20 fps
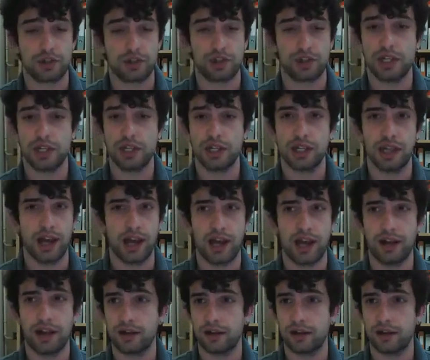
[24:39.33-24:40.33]
she
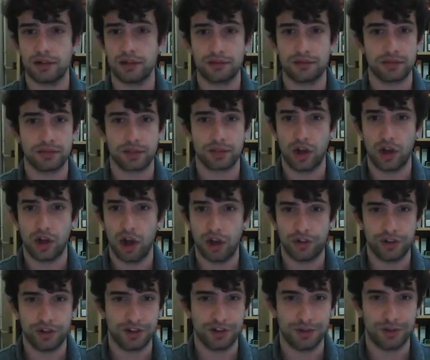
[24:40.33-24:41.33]
got a
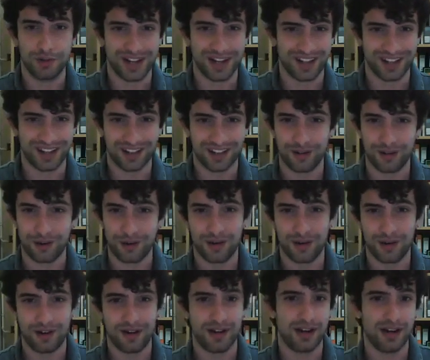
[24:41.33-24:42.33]
golden ring
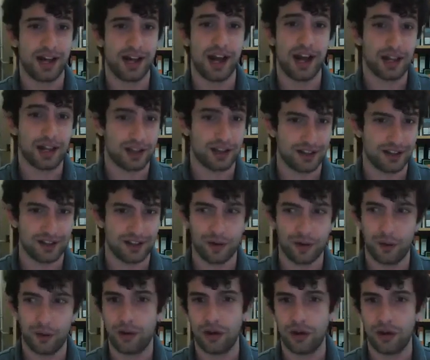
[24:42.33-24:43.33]
or an icon
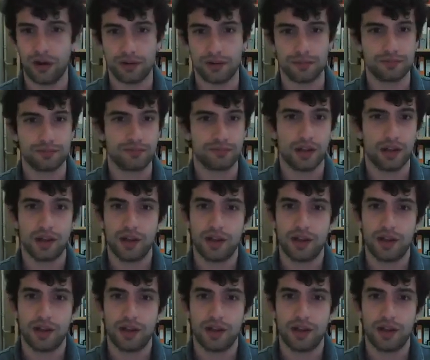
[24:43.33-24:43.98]
or